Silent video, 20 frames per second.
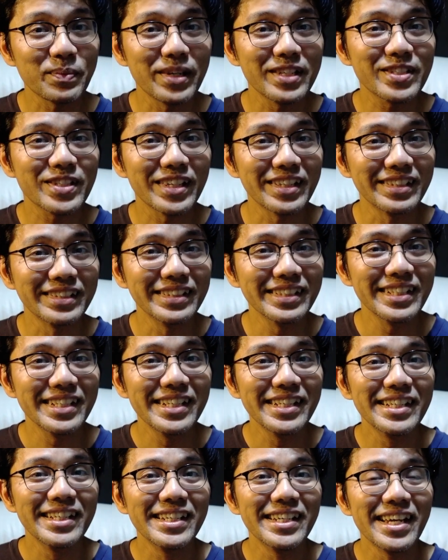channel
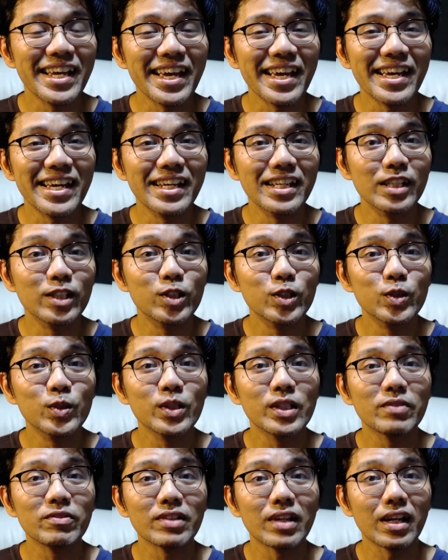and do
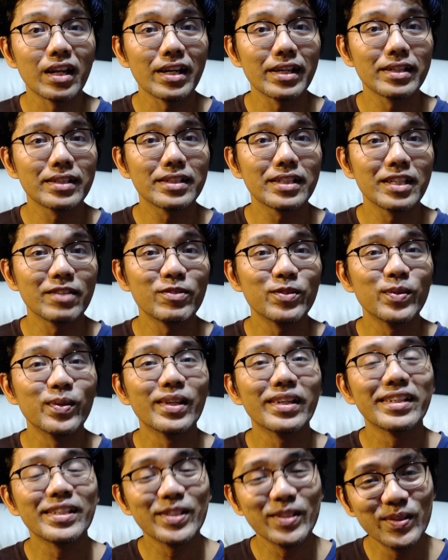give it a like if you
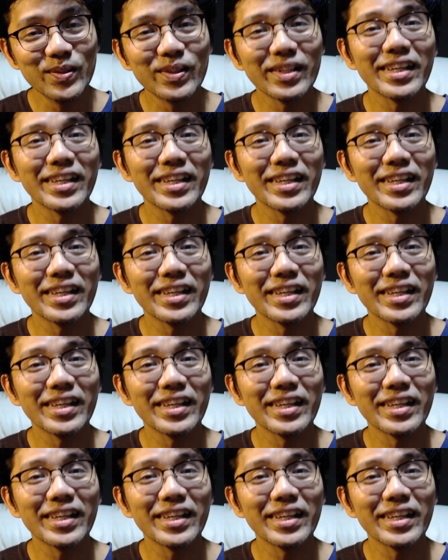do